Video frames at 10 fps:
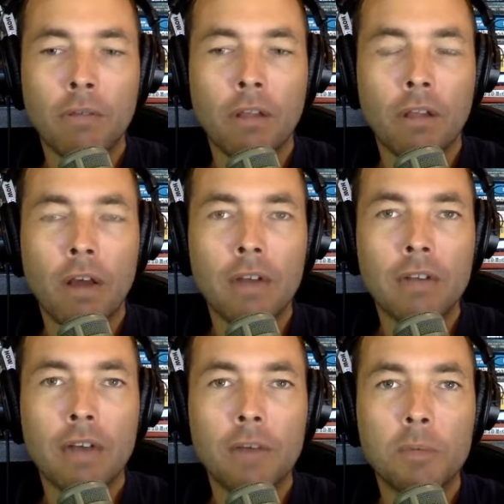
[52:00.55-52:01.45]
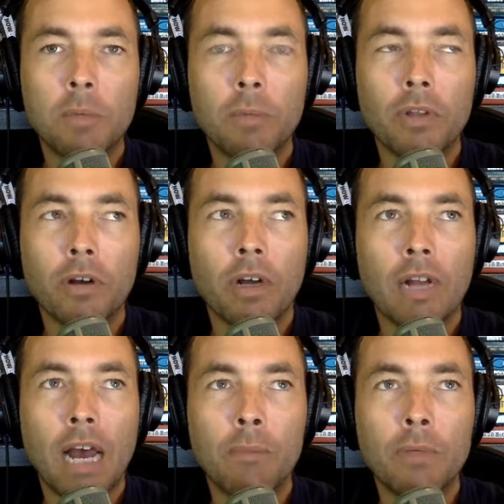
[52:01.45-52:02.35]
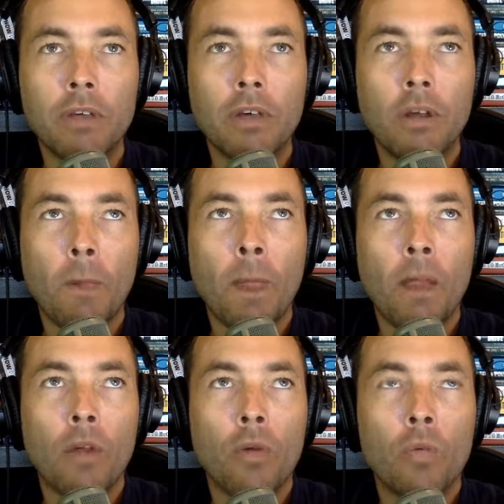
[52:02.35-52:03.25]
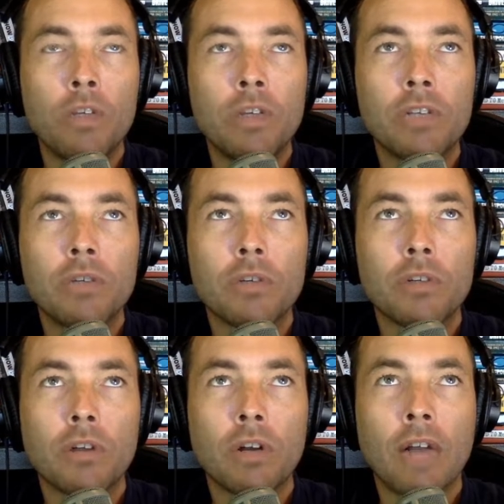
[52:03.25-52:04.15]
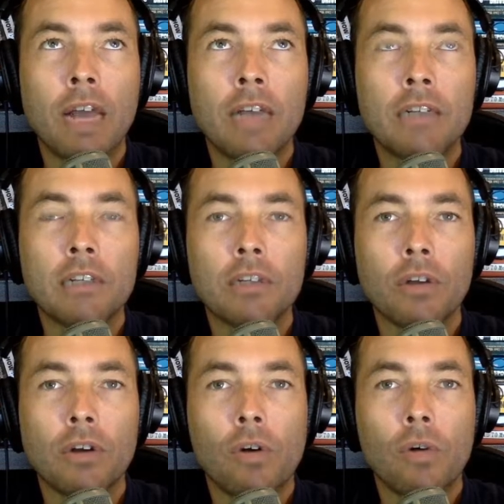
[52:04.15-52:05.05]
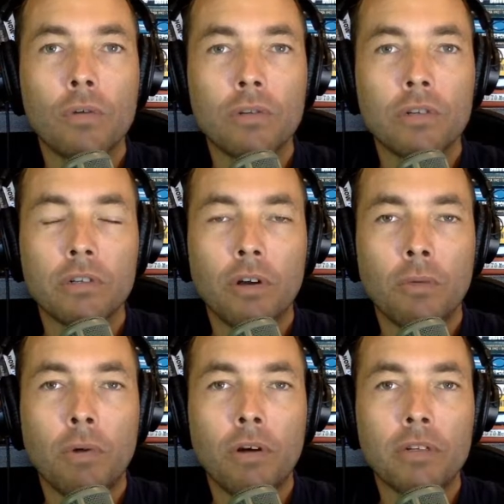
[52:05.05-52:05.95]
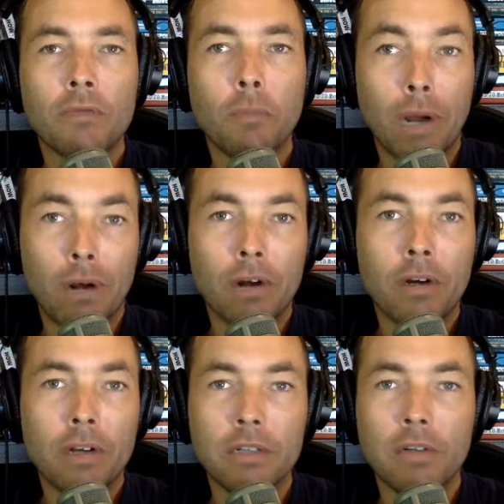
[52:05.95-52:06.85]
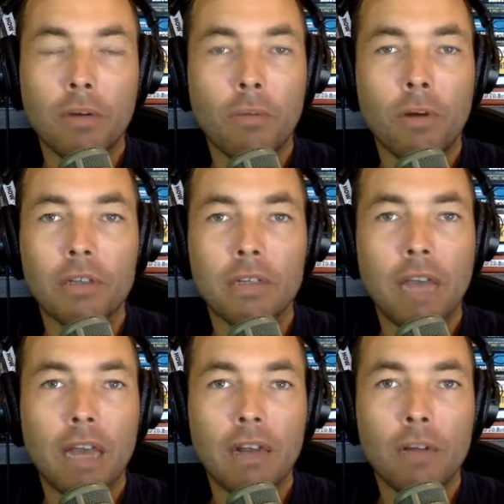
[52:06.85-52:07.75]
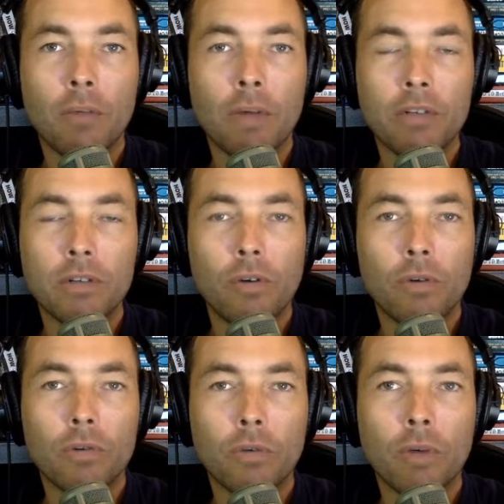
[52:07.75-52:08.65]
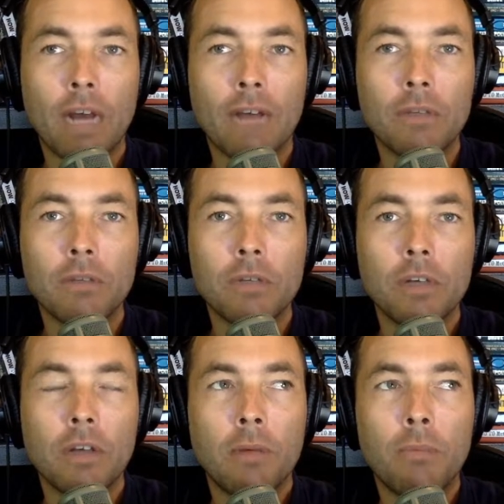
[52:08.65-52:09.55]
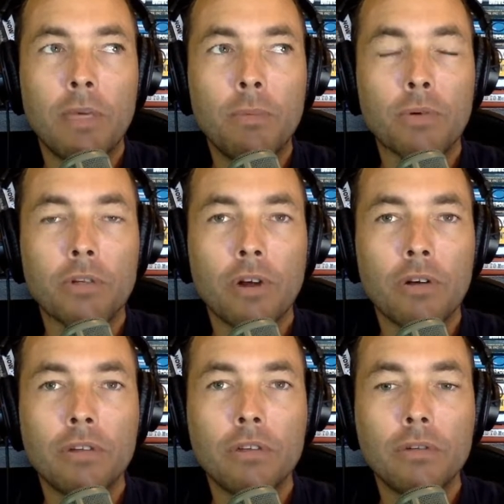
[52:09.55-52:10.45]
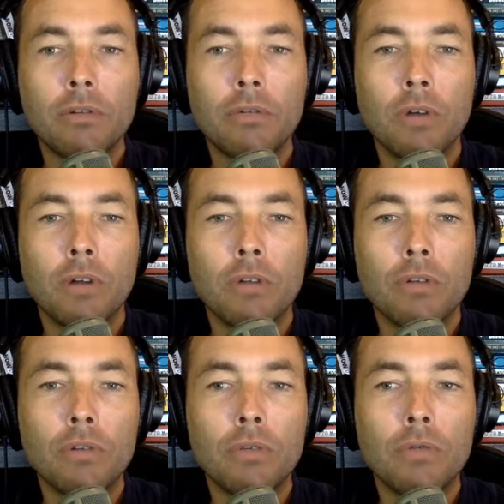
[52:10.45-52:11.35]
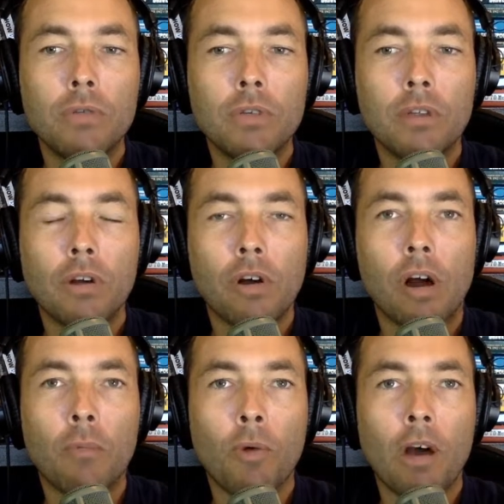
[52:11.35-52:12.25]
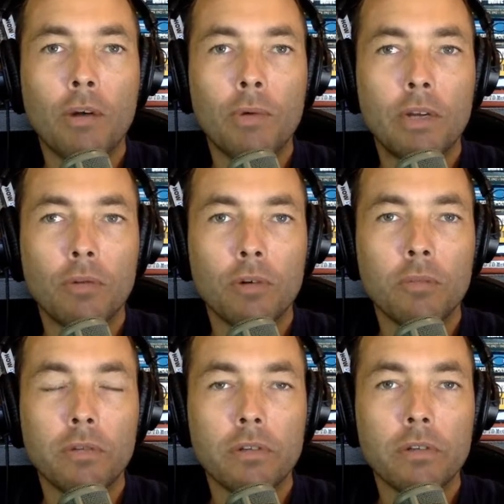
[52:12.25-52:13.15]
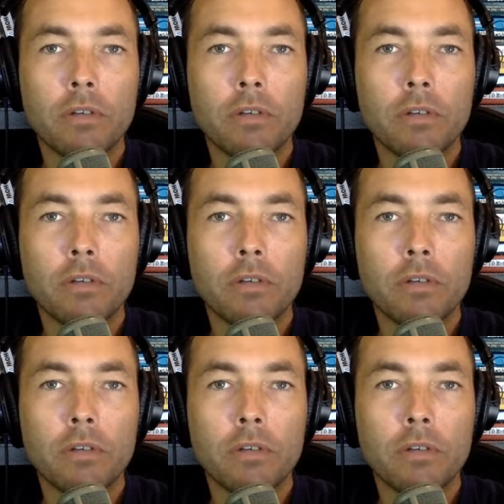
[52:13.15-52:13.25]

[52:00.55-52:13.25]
A lot of times people that are unhappy, when you get to a certain age in certain cultures in certain parts of America and certain parts of Canada, Western culture, what have you, people start to lose their camaraderie groups.